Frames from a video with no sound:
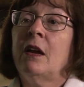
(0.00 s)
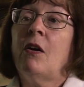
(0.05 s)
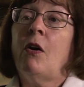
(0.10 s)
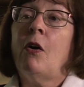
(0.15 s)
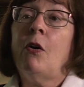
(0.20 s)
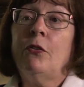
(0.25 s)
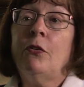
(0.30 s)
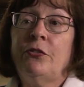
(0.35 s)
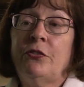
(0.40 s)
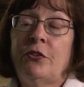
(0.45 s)

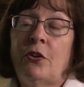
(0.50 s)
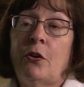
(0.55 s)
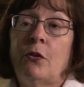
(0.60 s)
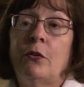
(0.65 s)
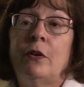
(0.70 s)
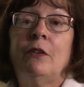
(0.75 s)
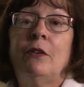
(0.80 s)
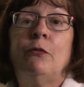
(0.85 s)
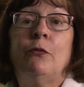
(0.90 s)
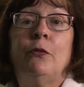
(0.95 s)
Also,
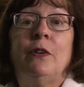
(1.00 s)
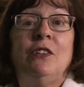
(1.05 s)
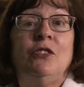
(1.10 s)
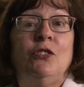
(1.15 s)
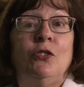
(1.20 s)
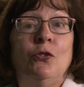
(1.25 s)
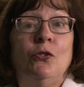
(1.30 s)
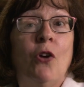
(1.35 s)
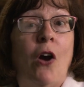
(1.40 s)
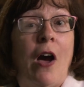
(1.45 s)
if we
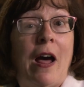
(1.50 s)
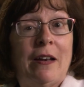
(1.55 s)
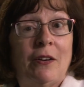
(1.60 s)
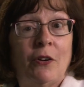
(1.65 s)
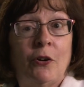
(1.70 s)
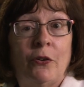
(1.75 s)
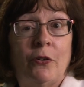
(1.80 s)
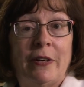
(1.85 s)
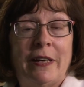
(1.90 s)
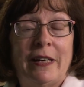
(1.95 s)
do not
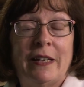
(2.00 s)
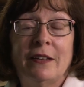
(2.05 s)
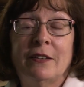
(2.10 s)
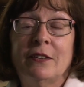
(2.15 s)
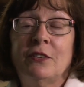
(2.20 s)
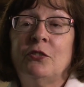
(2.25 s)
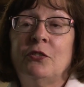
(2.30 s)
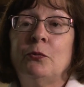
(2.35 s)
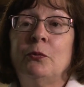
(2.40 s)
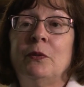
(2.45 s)
learn
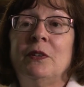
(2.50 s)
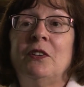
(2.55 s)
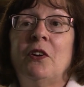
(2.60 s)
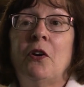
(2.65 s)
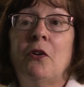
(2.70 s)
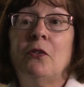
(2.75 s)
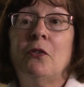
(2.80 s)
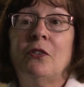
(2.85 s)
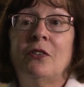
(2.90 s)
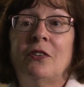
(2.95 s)
English, we
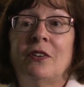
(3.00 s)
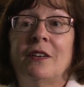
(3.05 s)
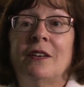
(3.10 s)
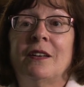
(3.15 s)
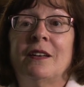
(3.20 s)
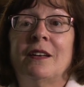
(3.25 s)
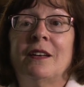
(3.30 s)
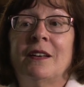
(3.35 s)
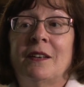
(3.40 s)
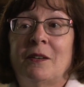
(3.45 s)
don't
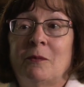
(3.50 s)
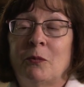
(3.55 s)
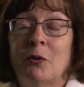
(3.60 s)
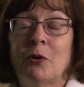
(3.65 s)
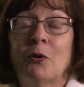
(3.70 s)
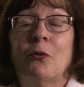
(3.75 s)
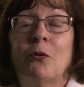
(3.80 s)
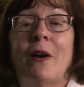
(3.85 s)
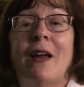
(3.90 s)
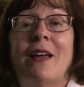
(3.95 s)

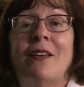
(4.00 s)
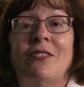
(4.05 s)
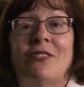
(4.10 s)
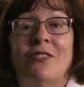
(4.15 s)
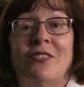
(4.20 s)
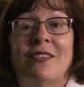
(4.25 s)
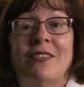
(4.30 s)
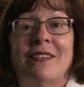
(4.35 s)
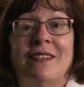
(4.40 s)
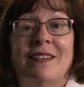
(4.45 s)

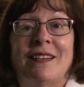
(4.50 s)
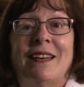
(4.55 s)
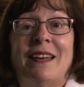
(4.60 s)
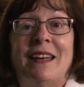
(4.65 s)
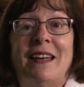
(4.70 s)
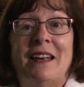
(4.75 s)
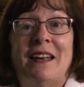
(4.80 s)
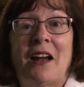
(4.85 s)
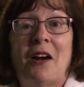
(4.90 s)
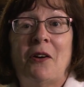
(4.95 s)
progress
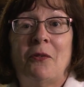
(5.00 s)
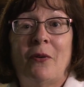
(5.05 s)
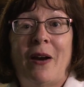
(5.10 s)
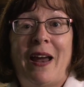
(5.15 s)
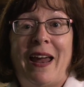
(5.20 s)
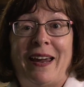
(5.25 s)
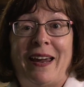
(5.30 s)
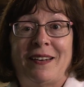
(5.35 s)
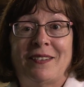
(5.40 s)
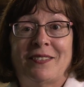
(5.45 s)
in our
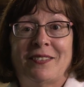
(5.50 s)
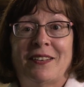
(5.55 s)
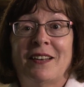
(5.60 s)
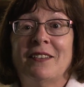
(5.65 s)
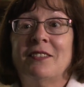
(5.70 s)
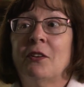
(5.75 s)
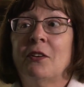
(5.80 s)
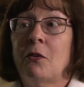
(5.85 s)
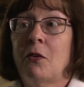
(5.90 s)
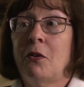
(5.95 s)
ranks.
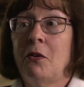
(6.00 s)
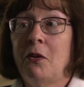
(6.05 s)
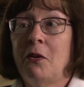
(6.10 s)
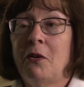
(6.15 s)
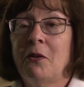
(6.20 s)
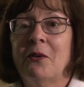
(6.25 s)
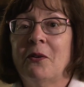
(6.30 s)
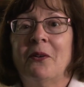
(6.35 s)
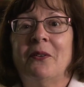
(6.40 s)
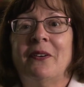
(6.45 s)
I said,
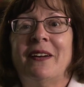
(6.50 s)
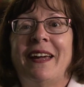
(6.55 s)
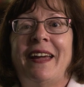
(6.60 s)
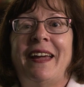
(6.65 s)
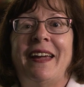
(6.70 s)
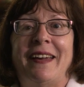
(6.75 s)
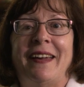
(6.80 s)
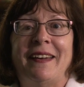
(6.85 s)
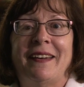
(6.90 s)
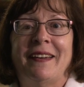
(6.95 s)
oh,
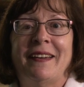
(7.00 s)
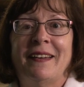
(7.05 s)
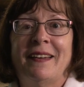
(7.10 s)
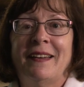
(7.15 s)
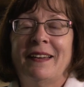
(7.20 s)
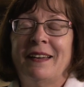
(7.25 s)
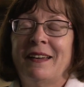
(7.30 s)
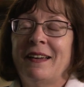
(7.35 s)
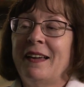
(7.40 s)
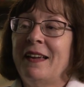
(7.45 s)
okay.
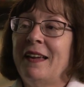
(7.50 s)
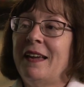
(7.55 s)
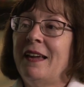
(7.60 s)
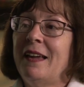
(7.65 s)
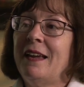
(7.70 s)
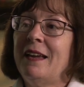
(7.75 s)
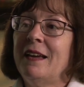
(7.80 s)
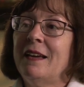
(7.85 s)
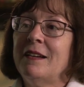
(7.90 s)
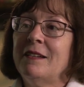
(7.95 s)

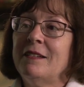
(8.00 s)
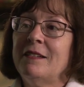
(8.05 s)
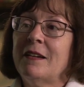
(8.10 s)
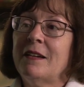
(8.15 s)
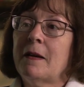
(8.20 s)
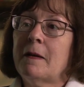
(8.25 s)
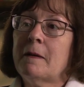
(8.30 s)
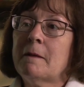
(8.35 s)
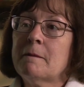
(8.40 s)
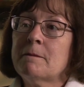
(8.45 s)
And
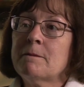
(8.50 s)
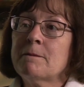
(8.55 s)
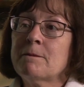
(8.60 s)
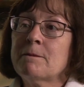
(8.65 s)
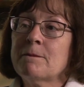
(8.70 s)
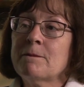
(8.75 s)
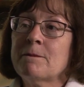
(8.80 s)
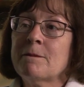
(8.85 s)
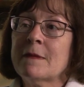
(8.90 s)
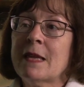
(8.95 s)

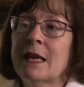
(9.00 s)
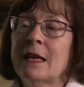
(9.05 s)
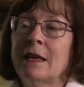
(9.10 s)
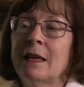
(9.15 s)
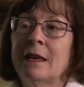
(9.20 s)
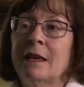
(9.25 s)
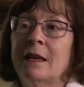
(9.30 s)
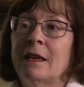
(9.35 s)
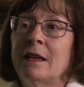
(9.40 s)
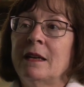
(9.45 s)

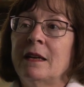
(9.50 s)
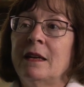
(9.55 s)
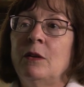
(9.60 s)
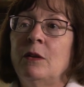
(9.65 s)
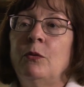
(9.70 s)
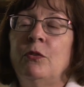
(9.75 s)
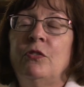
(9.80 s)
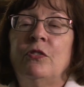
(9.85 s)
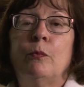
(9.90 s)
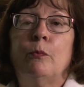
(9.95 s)

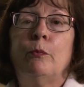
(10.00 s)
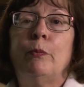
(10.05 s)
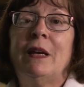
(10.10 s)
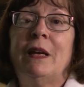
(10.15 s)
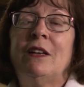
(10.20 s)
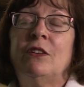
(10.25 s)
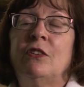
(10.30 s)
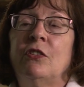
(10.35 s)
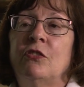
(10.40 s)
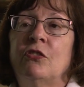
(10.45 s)
it was a
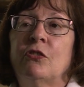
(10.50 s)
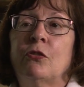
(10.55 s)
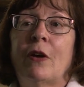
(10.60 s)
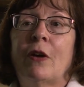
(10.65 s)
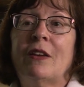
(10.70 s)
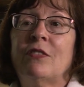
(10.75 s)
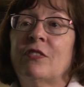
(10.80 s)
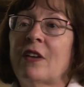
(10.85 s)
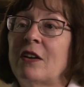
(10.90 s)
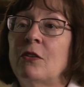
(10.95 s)
big
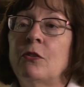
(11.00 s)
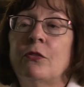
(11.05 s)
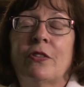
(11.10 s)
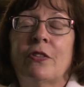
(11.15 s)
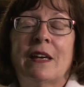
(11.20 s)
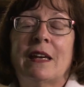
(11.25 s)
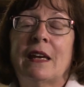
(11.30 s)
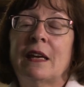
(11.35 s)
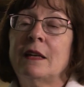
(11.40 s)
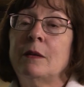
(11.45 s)
disgrace. I don't
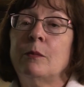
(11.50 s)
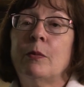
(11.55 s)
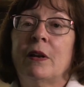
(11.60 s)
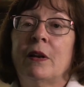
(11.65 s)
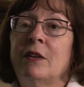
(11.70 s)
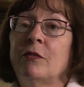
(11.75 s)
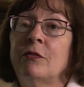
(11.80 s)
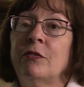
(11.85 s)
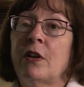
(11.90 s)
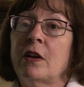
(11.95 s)
think
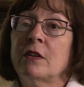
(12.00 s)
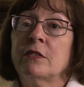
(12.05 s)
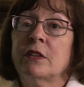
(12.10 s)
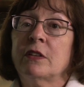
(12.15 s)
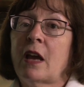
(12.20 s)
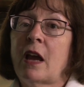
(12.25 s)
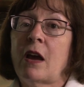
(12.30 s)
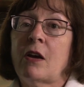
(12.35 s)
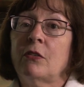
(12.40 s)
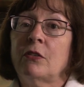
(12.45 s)
anybody flunked
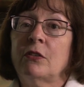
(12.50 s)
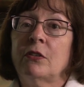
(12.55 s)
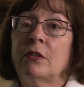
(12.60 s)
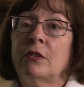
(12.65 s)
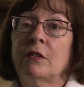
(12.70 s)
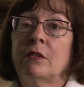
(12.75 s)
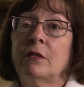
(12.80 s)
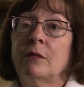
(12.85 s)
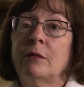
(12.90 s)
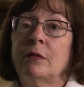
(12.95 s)
out
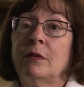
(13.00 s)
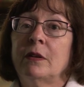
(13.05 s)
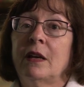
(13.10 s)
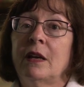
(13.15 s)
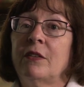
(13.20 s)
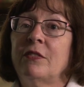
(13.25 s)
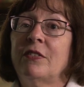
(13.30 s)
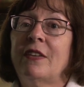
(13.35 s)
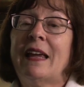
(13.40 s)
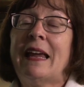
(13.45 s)

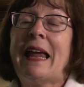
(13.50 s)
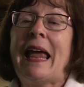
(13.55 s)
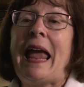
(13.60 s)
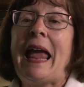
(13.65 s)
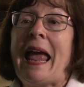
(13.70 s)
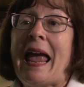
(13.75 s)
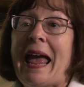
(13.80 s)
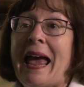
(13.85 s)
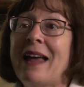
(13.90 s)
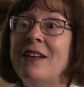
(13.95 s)
because they
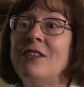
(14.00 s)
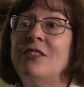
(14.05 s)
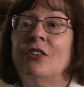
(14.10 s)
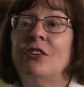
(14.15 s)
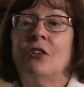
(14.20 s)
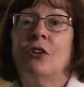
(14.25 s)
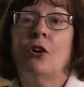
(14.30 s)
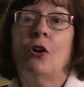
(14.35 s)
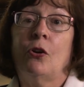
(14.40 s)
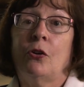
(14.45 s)
had
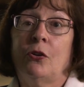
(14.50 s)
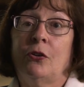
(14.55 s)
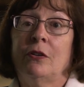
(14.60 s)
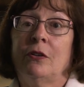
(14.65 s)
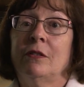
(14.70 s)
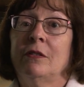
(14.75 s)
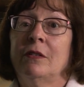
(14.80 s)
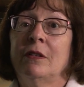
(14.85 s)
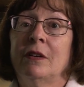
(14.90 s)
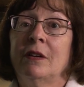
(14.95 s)
to learn.